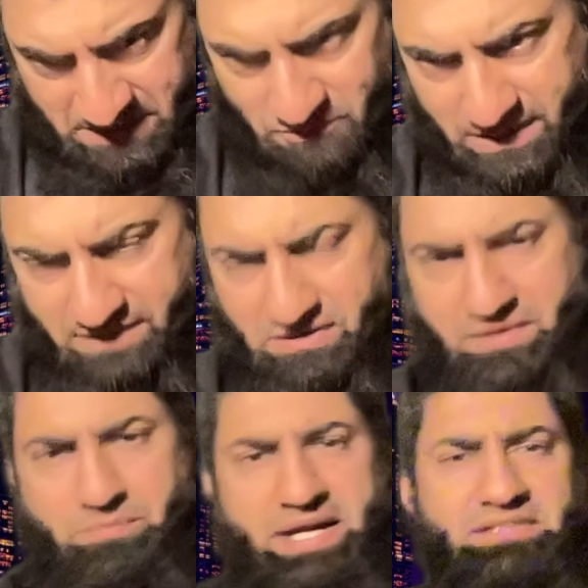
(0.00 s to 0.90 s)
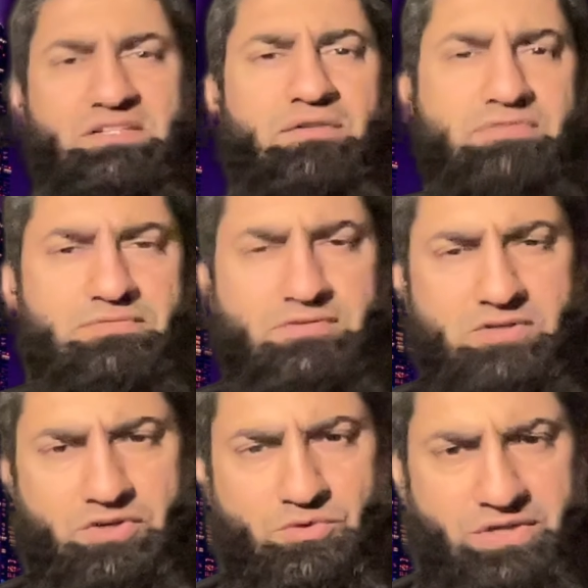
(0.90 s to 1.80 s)
whatever he makes off of
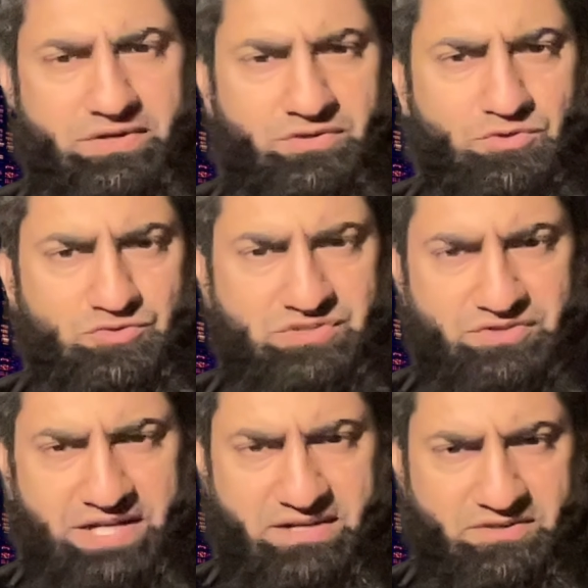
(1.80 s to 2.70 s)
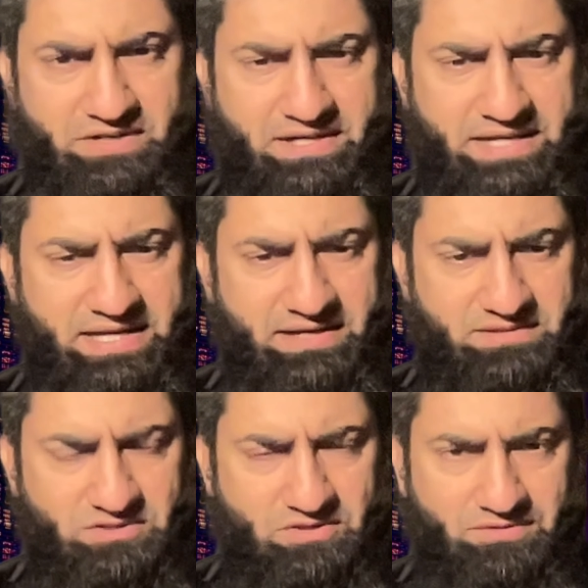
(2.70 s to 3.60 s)
our union dues, $300K.
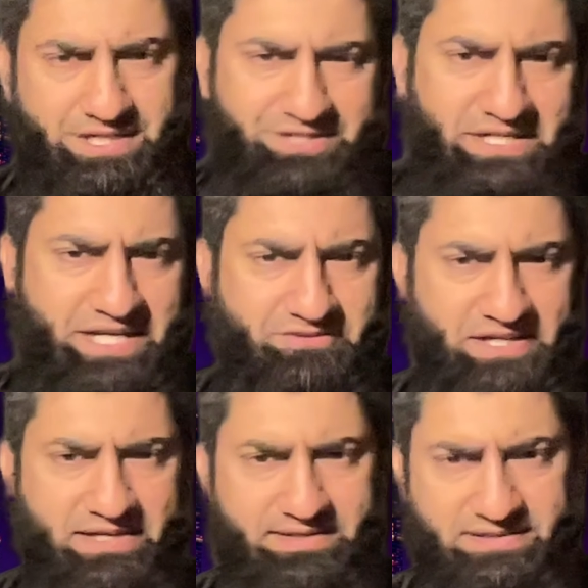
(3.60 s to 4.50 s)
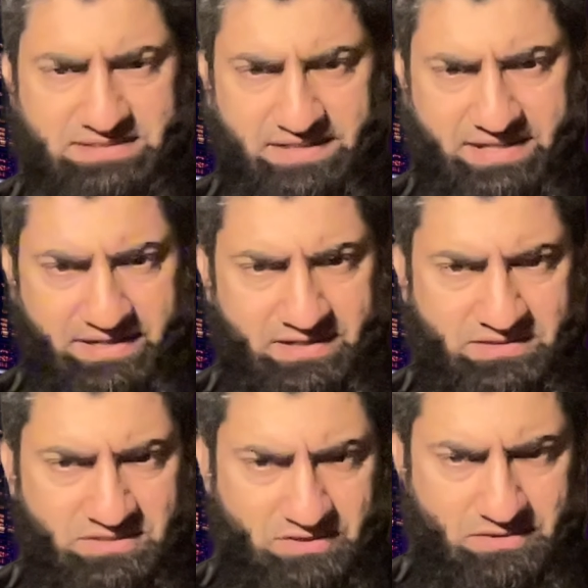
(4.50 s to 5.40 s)
So he really doesn't care.
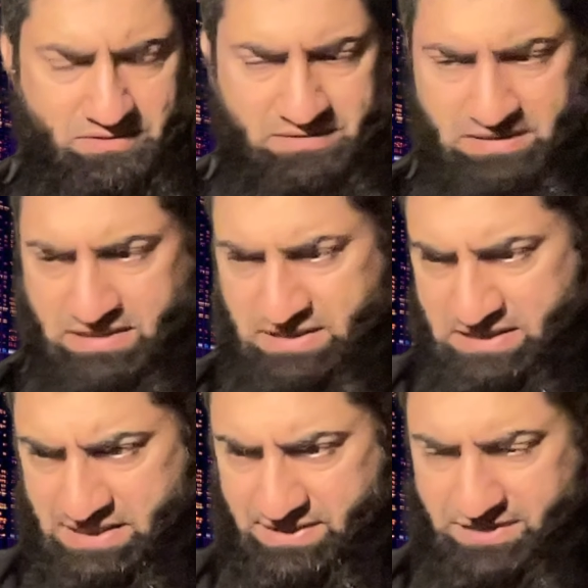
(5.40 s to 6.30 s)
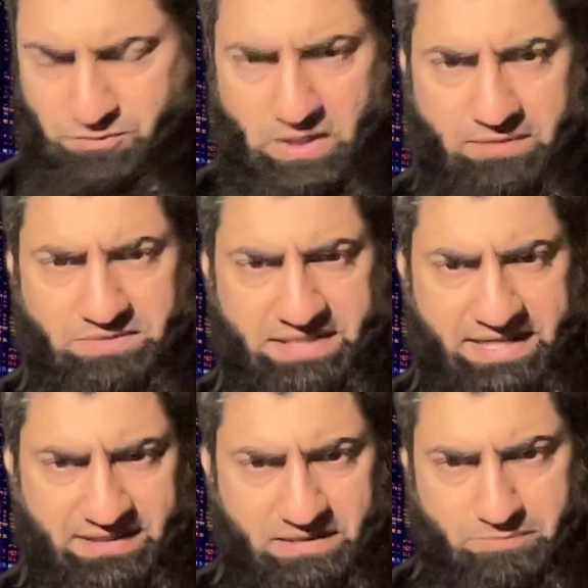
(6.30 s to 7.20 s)
So that's why I'm
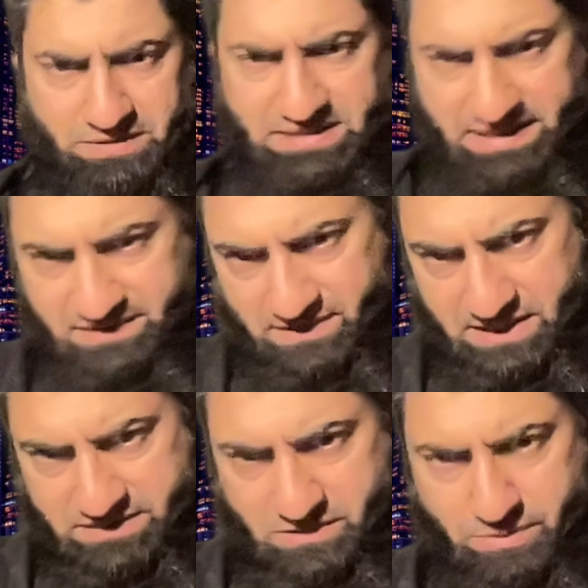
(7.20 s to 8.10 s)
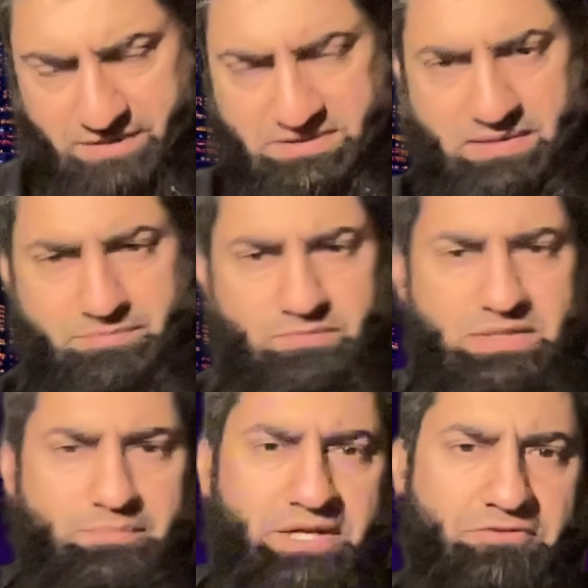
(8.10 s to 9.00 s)
saying the presenter has to be
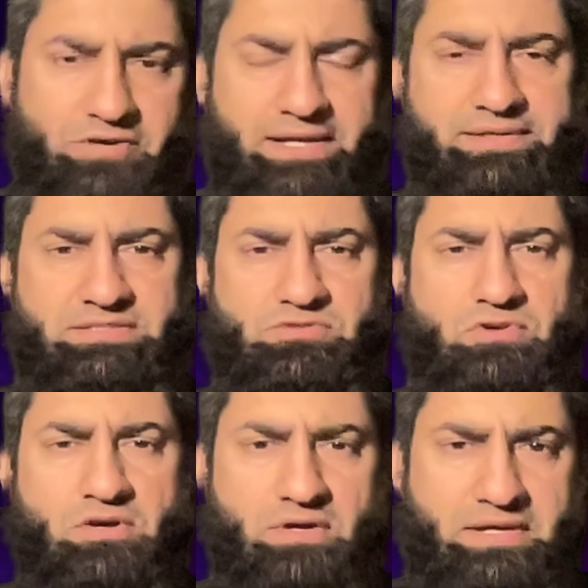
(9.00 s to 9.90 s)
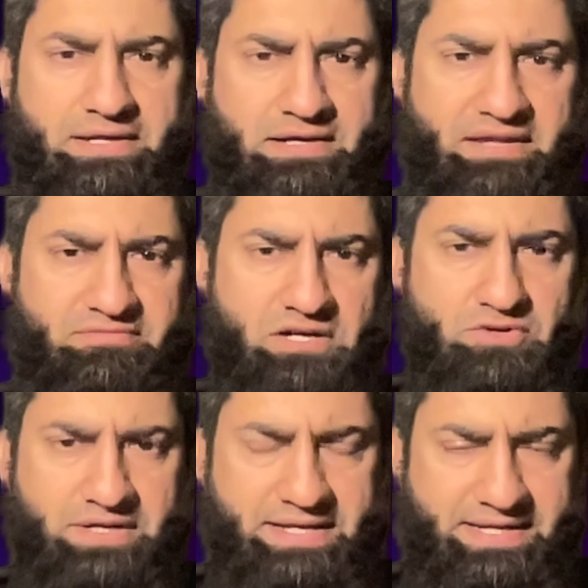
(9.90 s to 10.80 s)
somebody really strong, got to give a
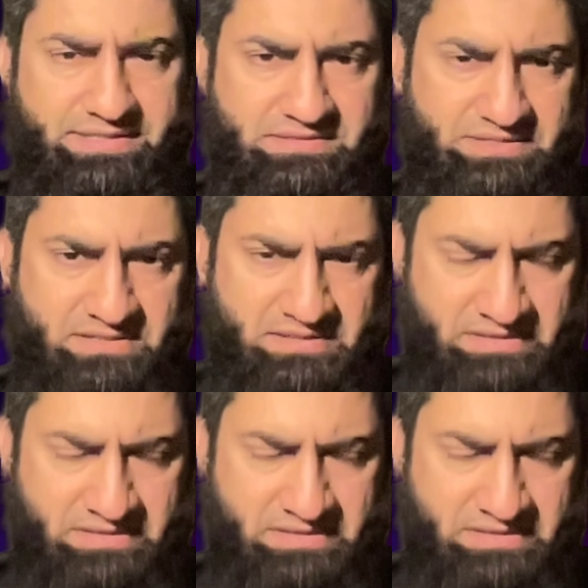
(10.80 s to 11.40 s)
good case